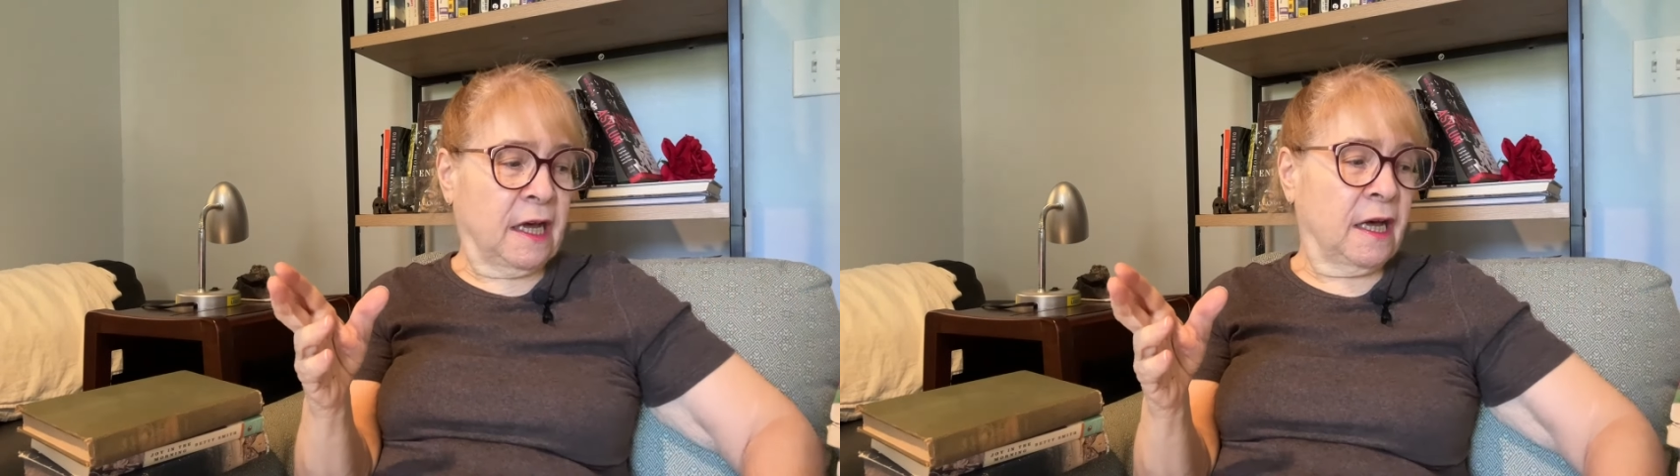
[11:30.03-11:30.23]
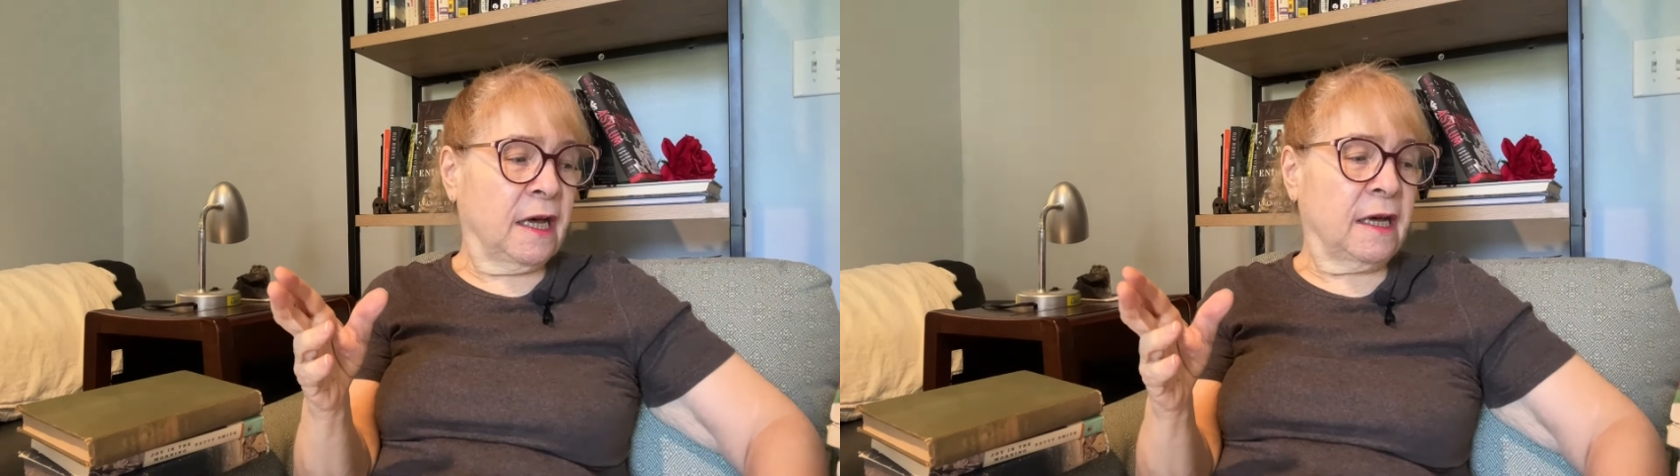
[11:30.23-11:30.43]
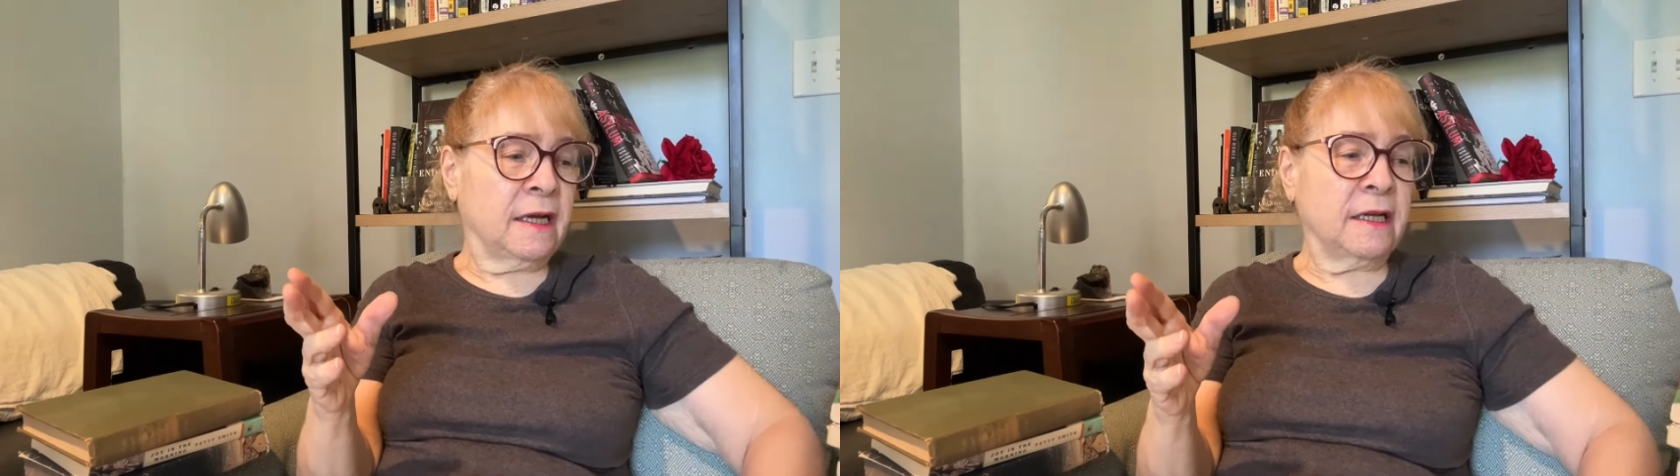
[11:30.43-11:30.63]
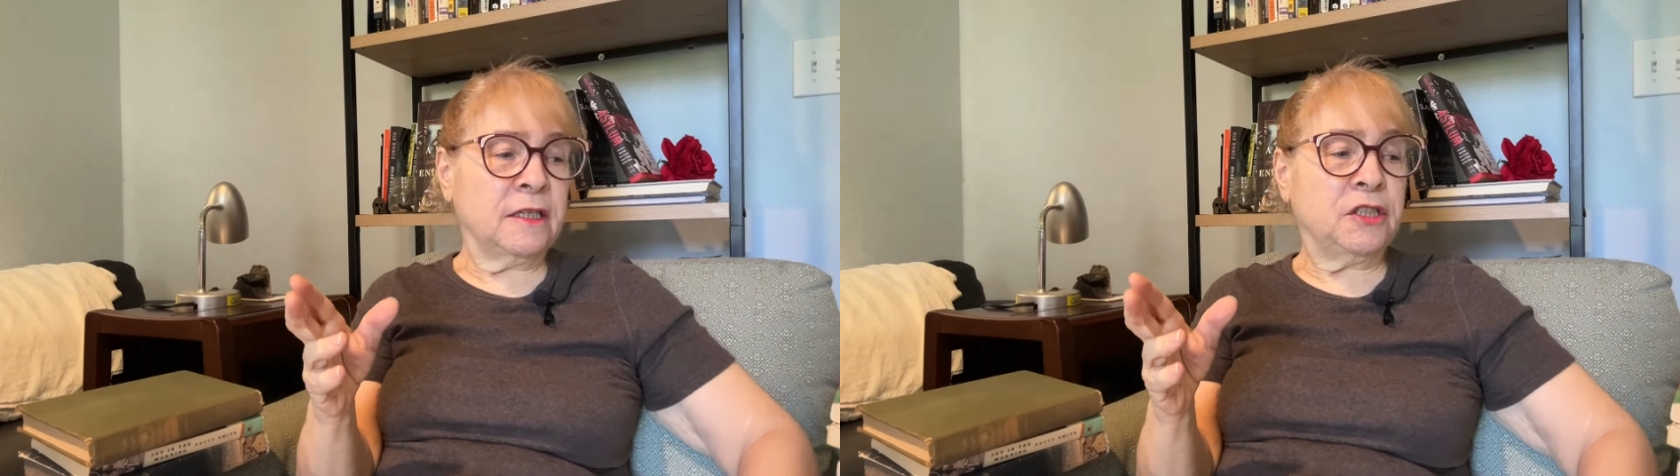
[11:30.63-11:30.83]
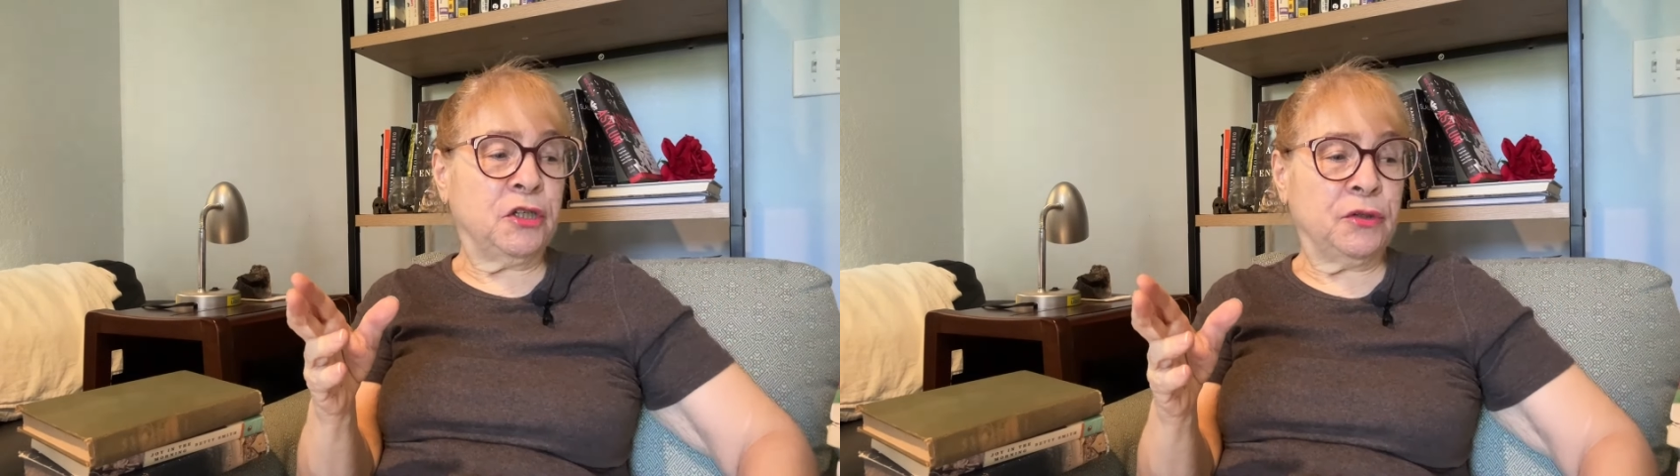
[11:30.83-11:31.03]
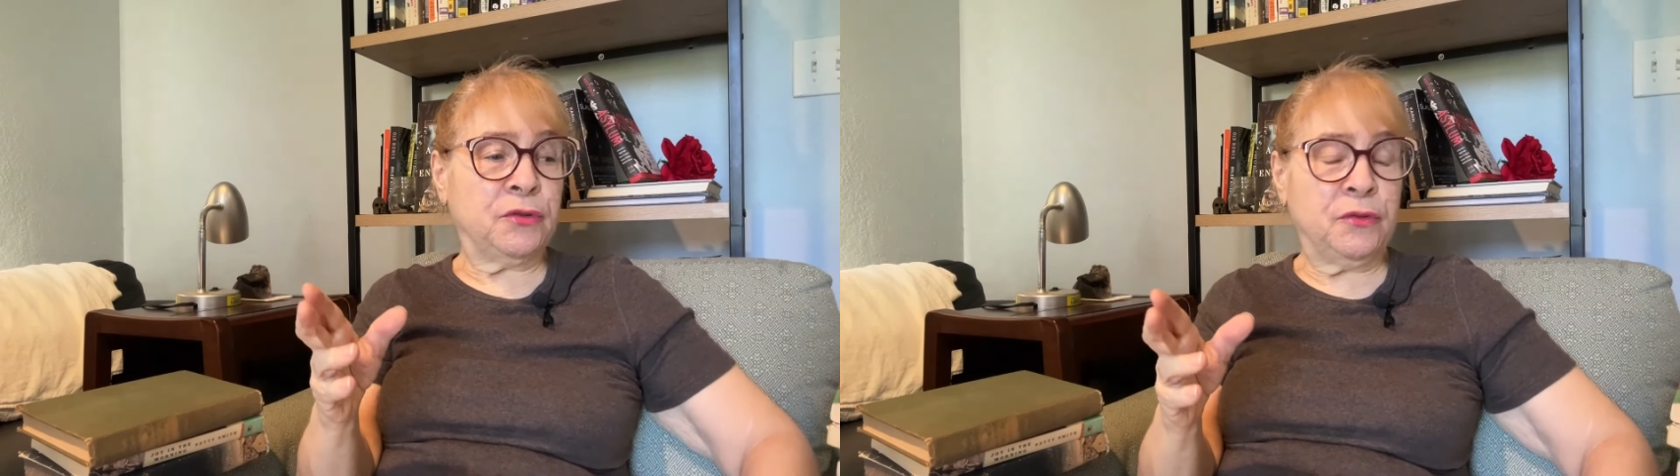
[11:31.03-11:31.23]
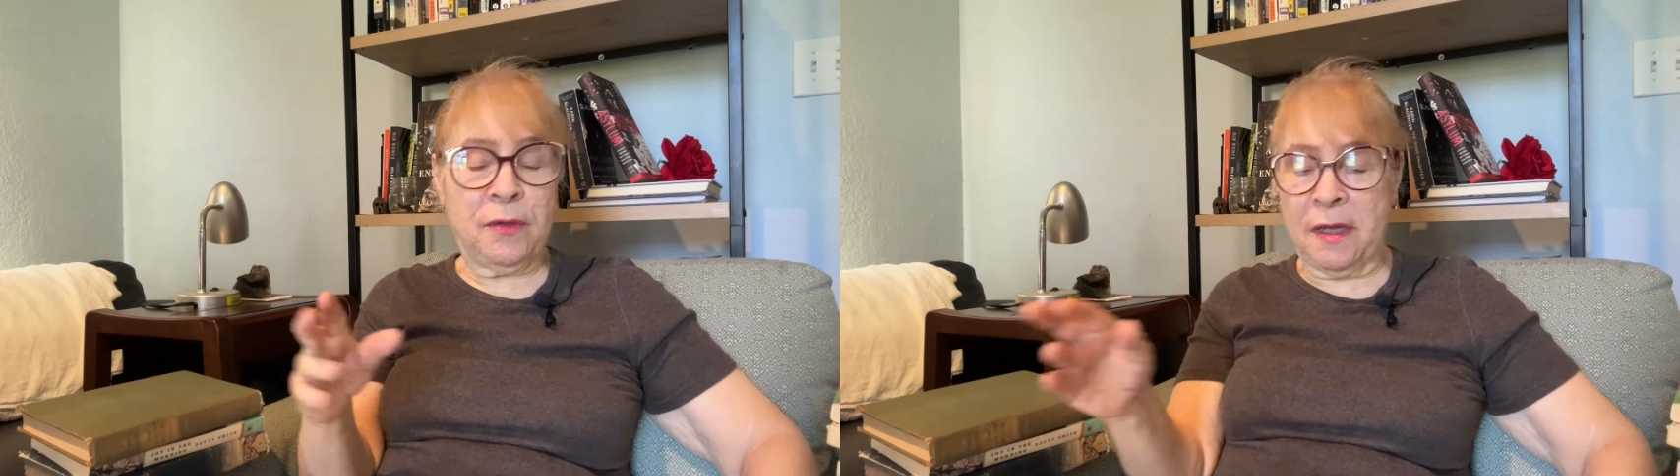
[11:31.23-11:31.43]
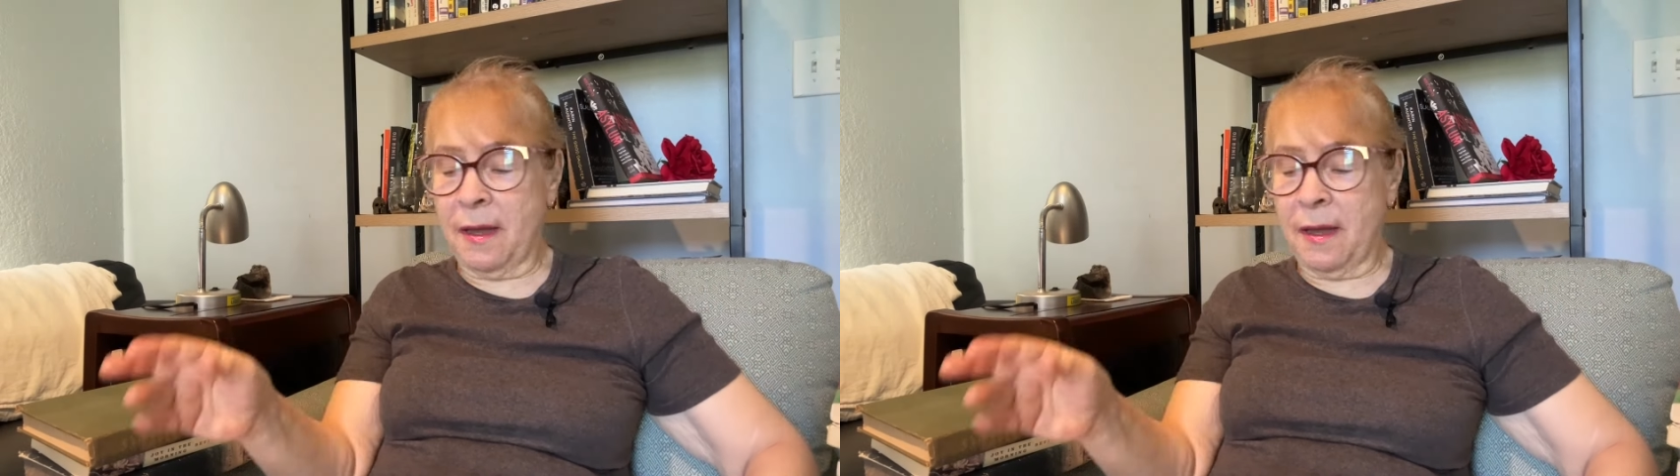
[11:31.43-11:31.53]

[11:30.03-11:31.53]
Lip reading: to